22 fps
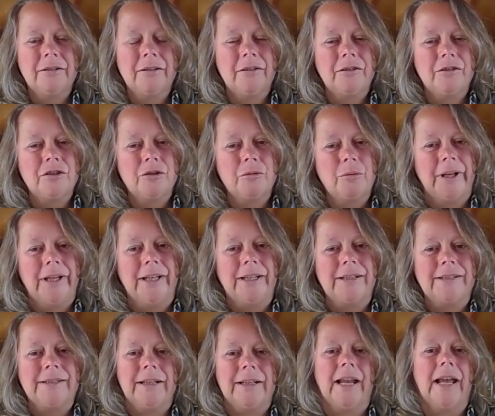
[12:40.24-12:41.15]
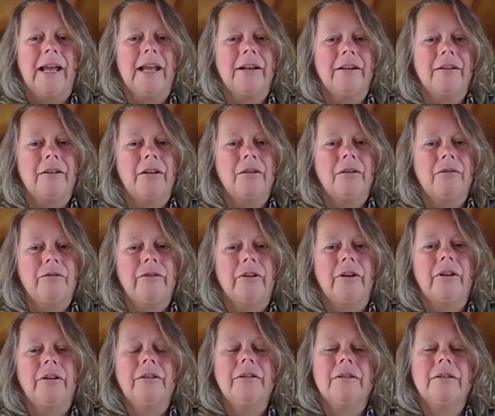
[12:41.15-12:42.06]
tweaks in
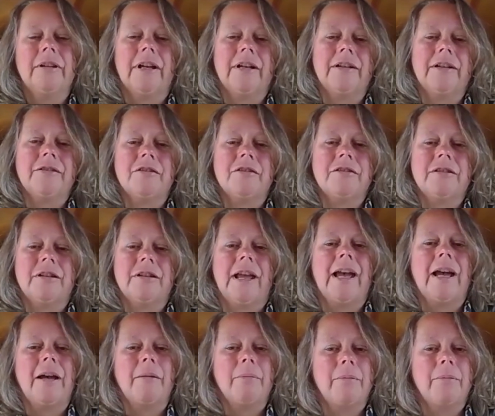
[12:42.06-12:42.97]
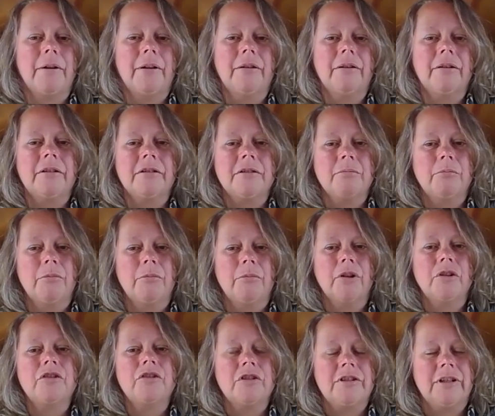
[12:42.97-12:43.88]
handover, that doesn't happen as
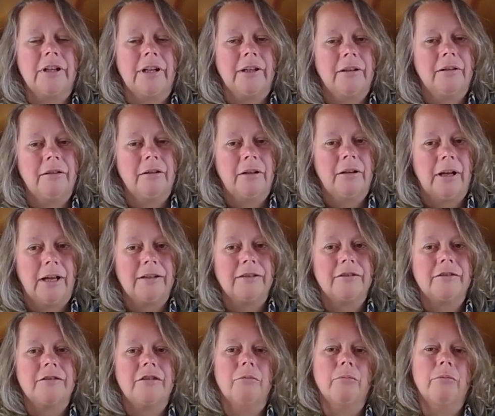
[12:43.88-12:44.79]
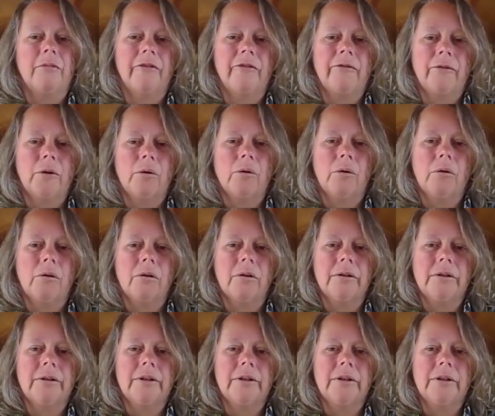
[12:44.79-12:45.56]
much as it has done before.